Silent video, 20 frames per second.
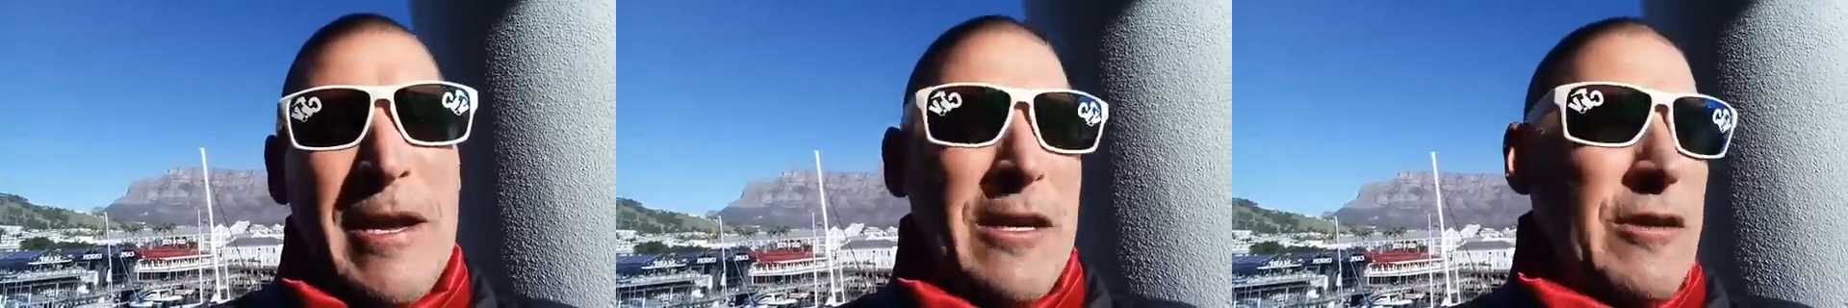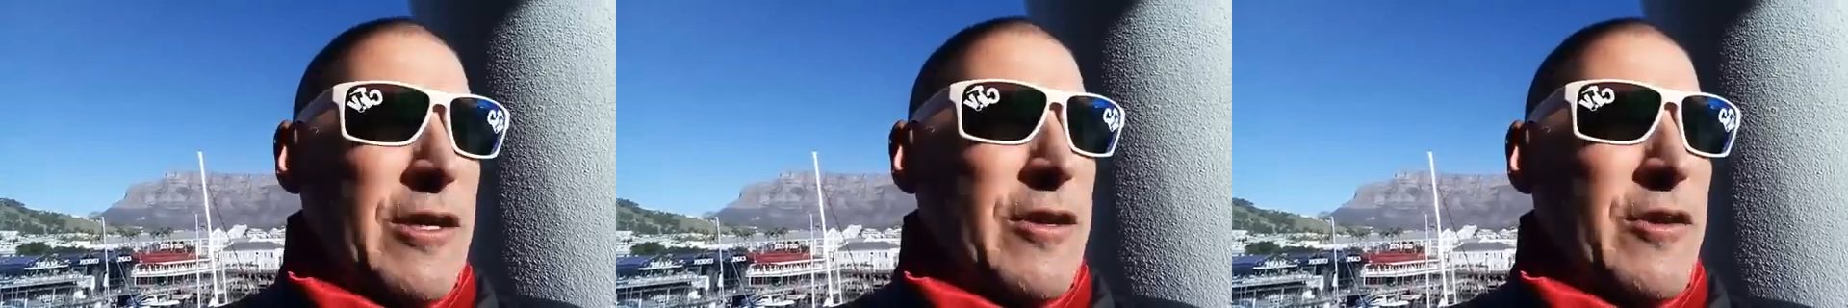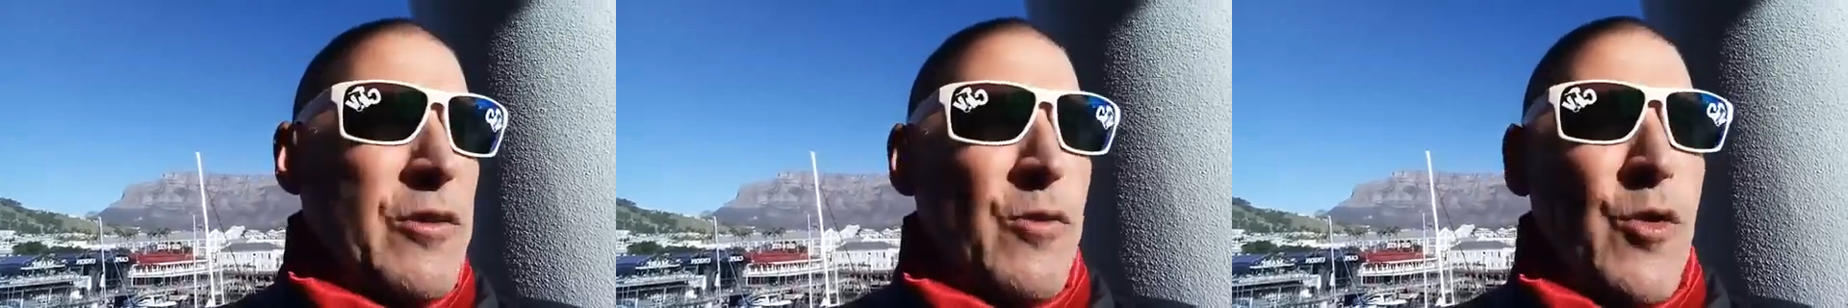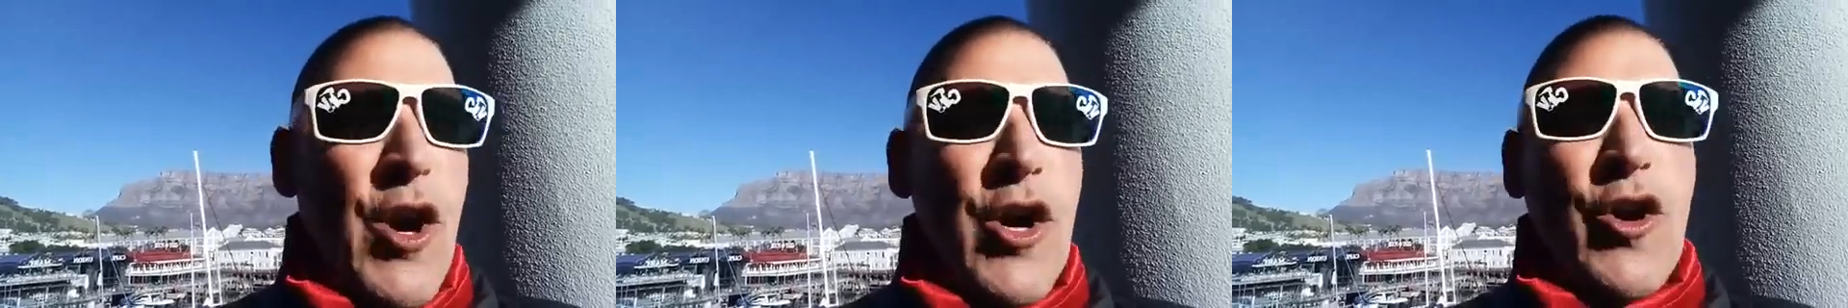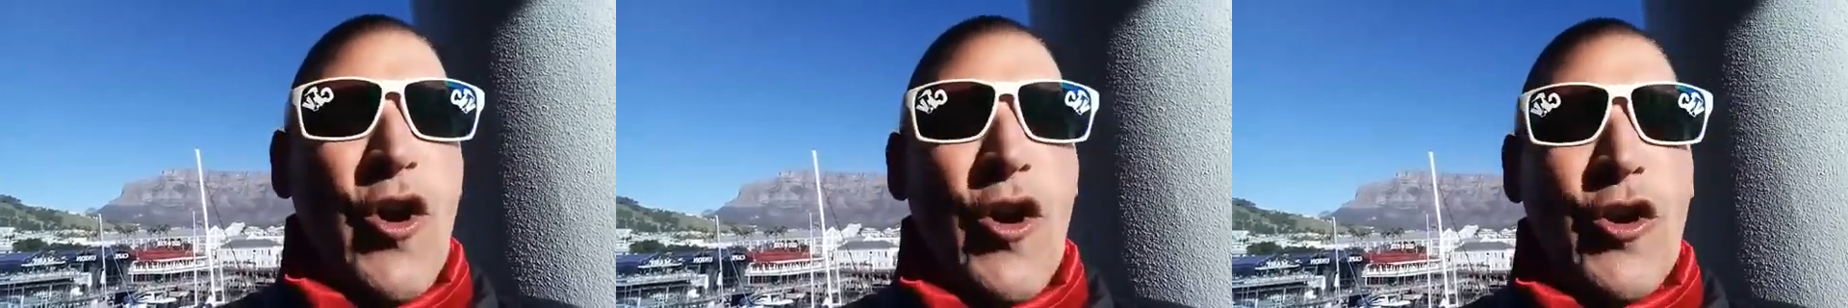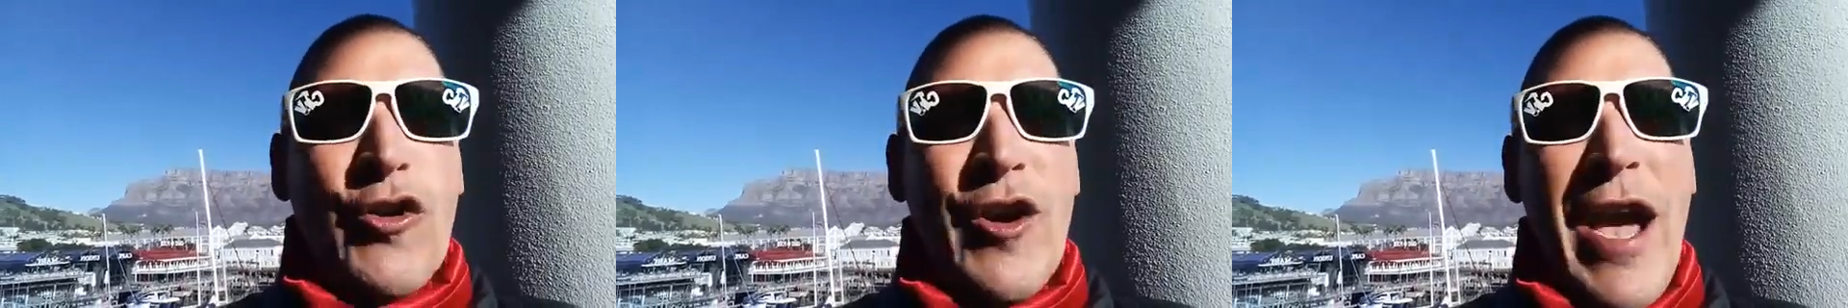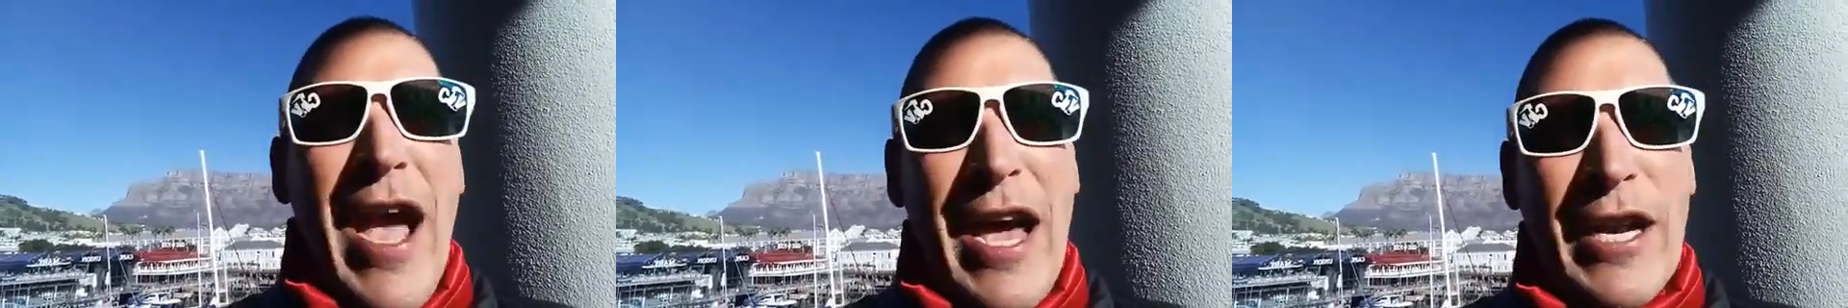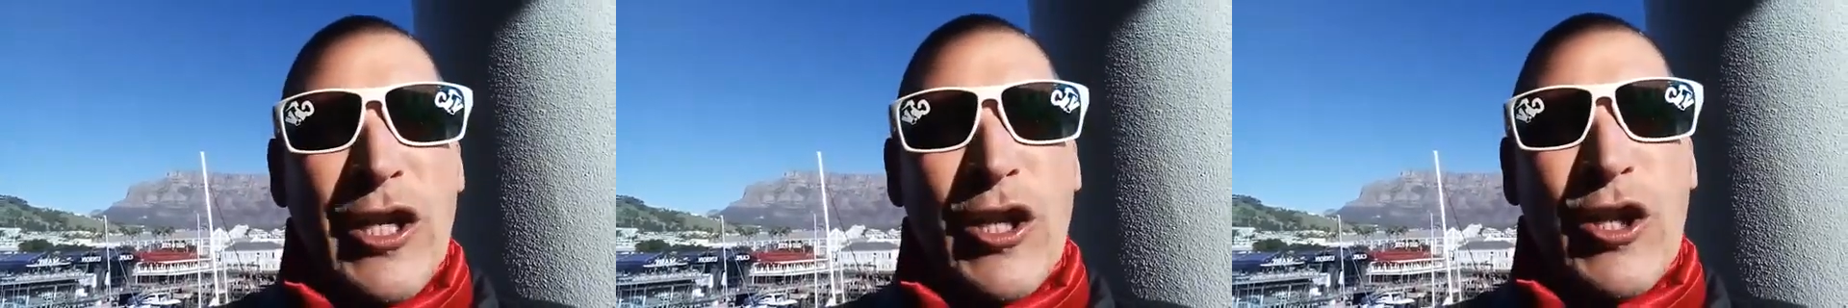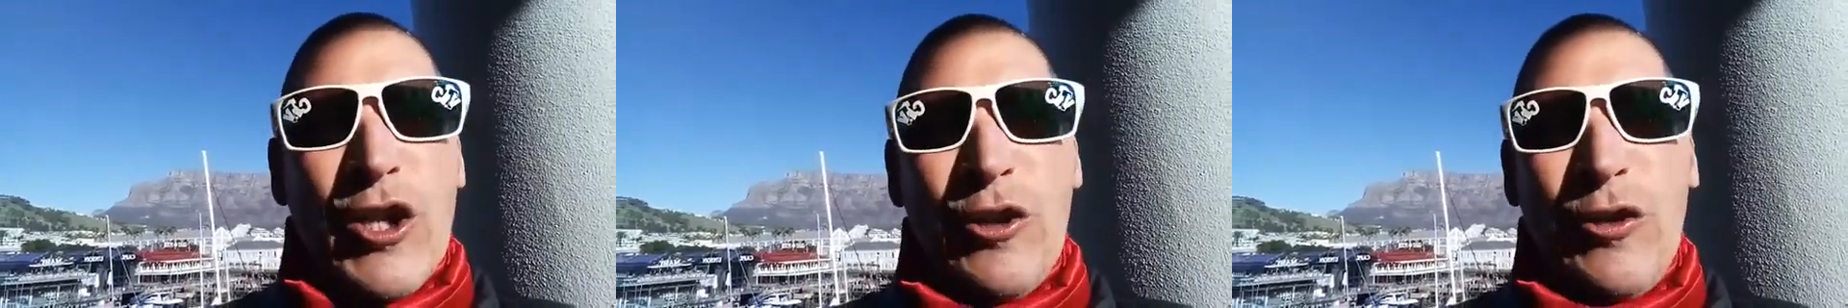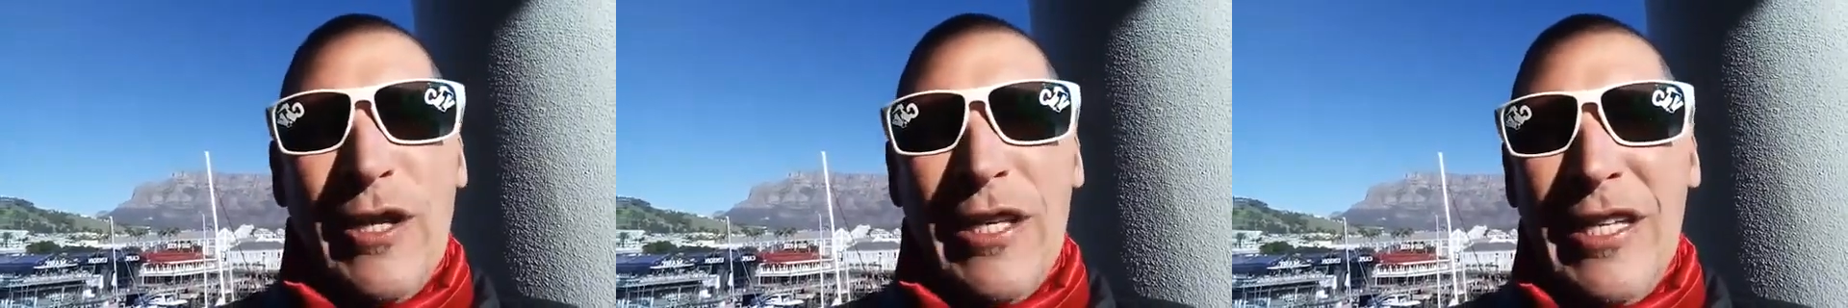work on your
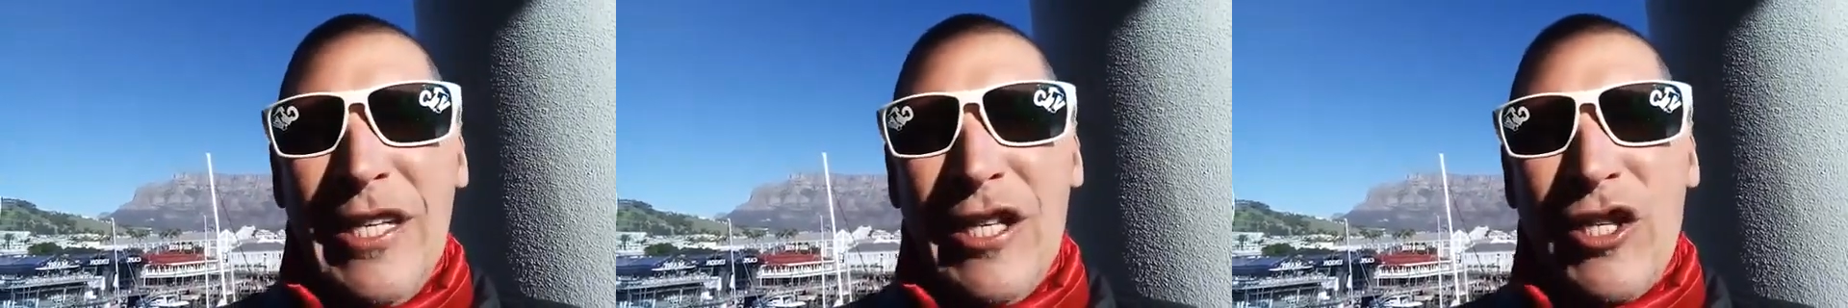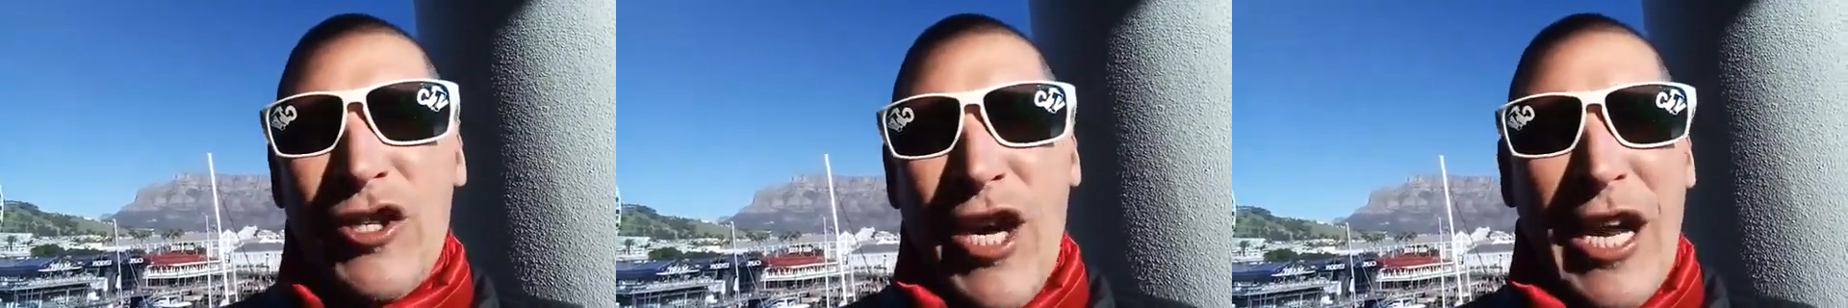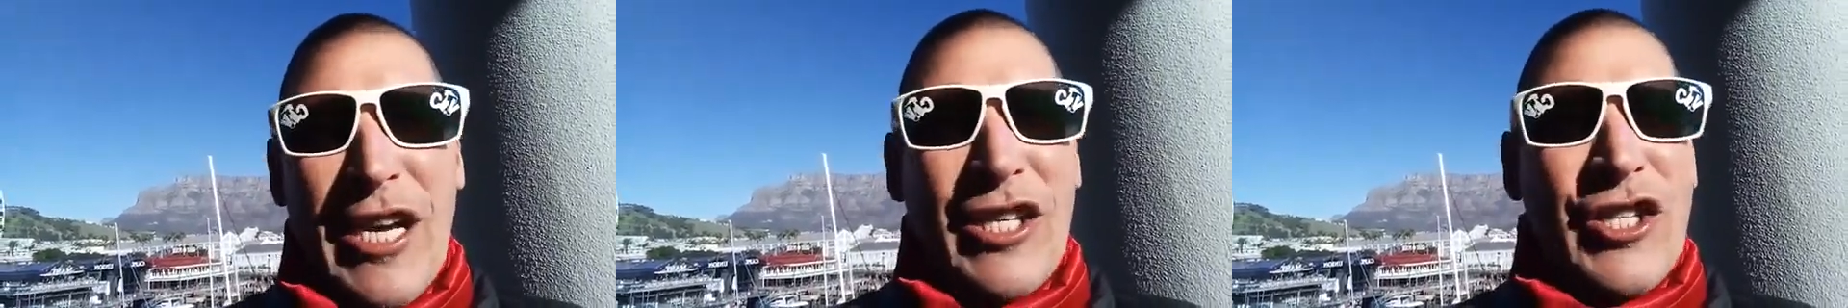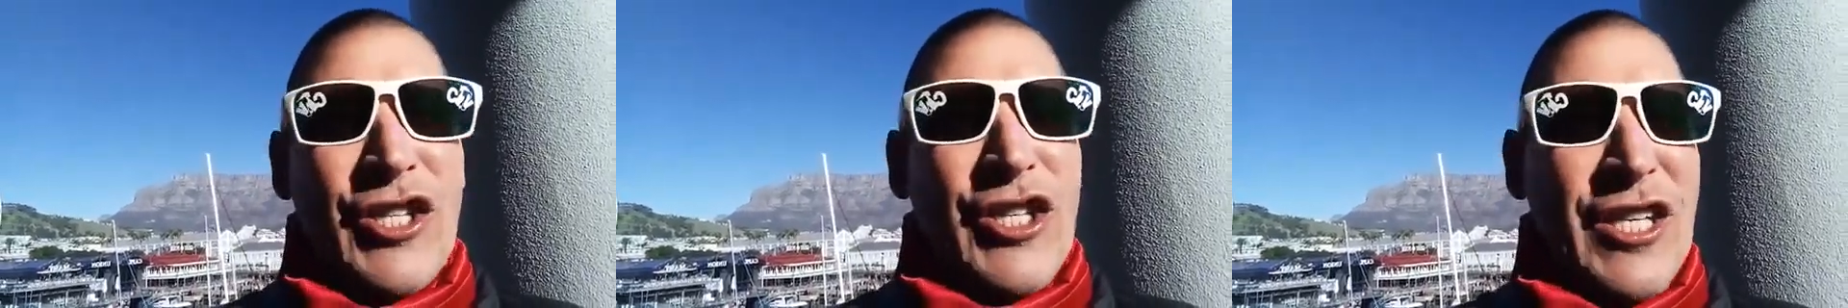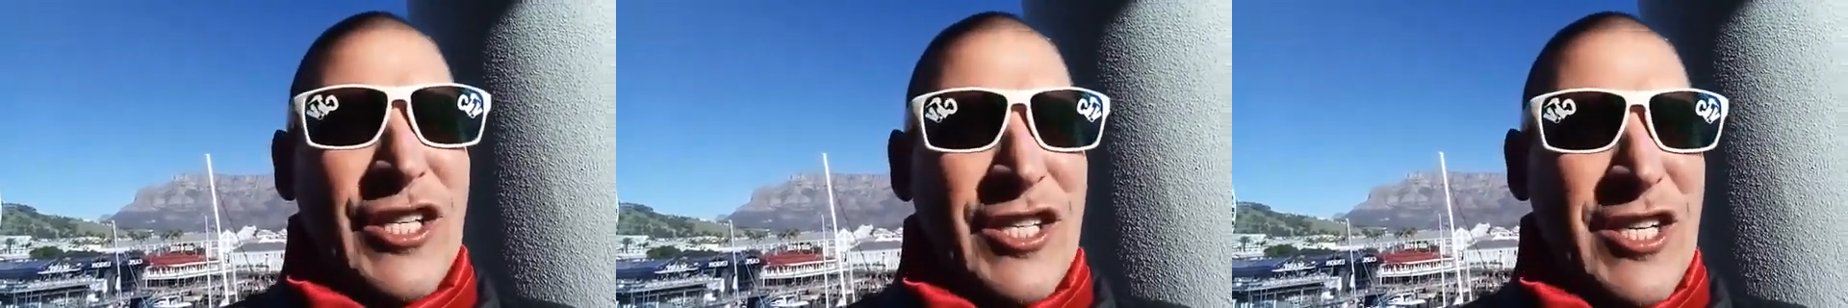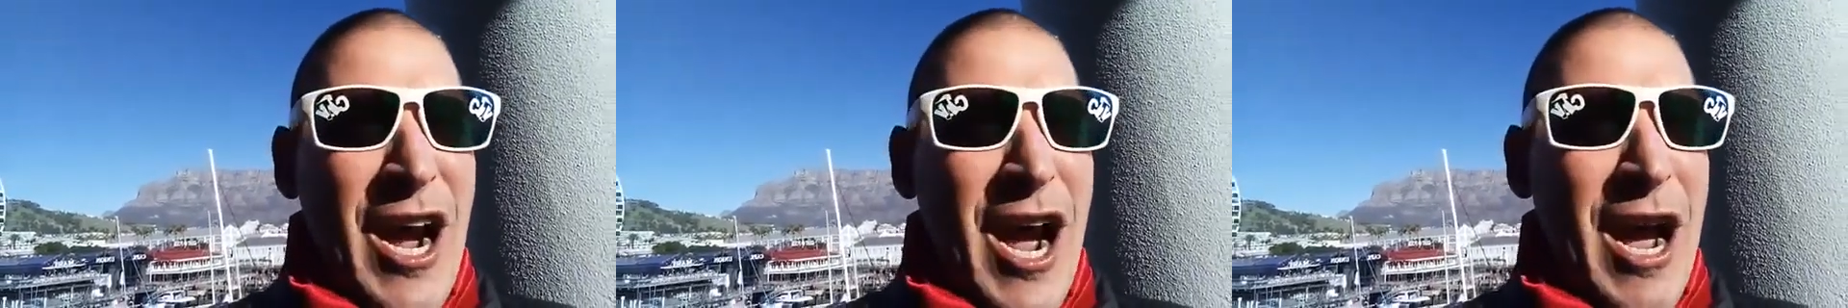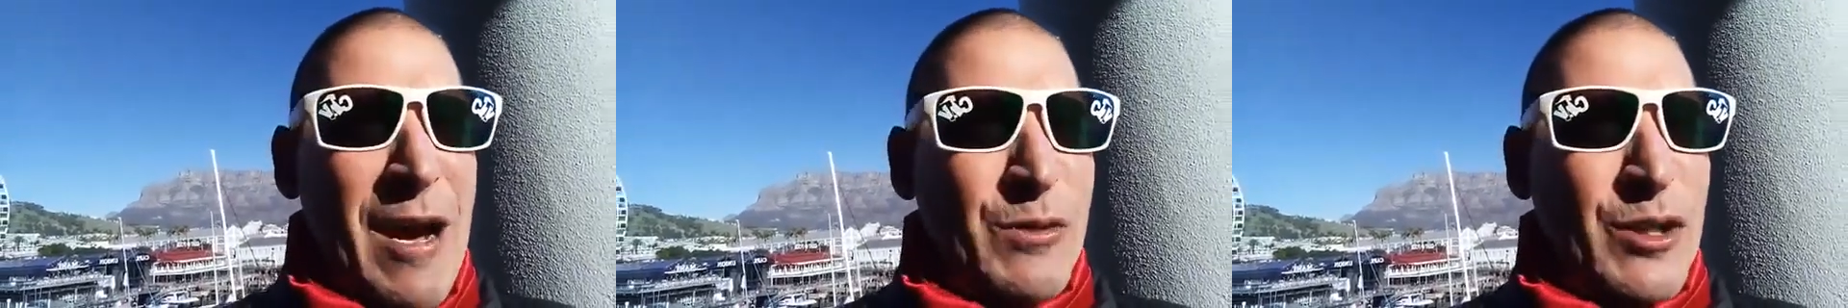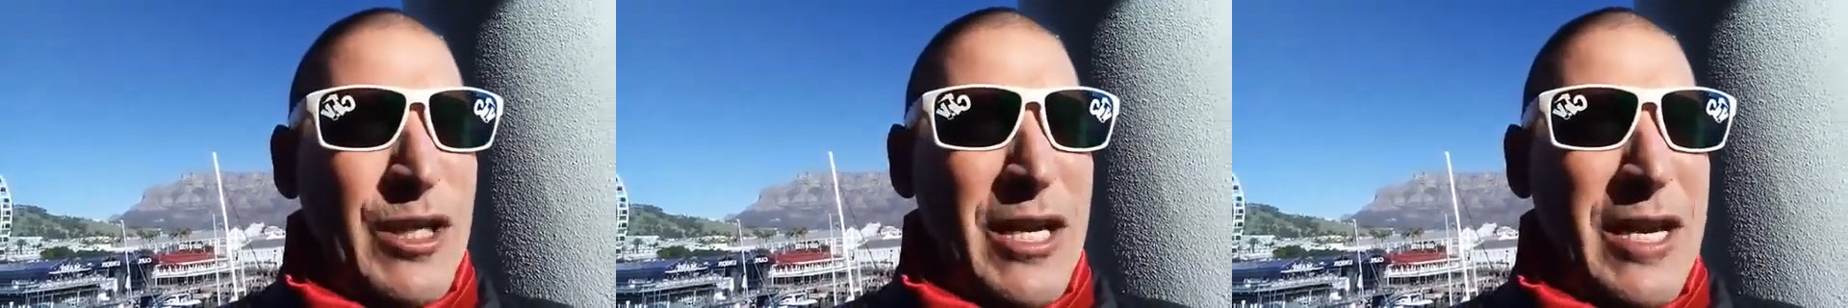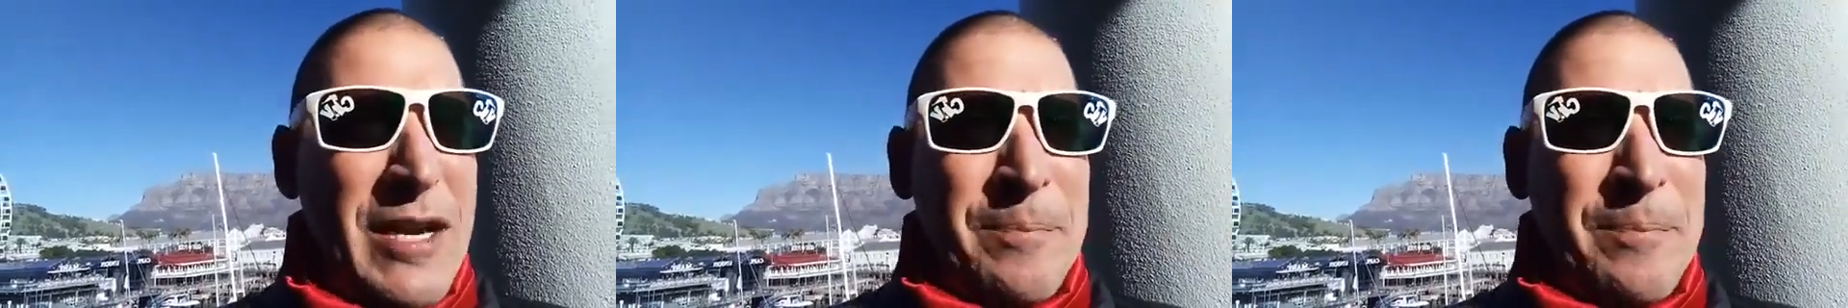attitude in these challenging times?